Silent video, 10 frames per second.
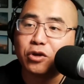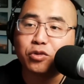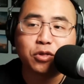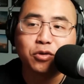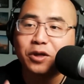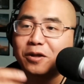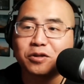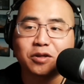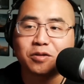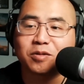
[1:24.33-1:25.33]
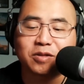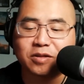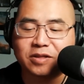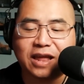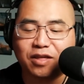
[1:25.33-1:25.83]
You thought it was a
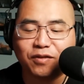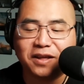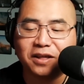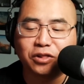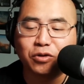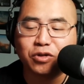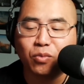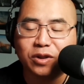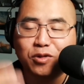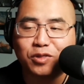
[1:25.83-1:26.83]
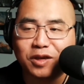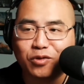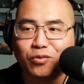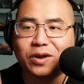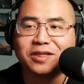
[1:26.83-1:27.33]
satisfying conclusion. What did you
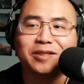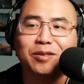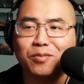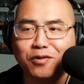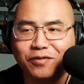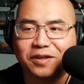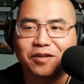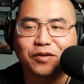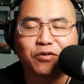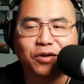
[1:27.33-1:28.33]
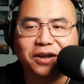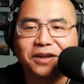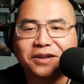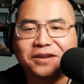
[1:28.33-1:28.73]
think of the rest of the movie, Devindra?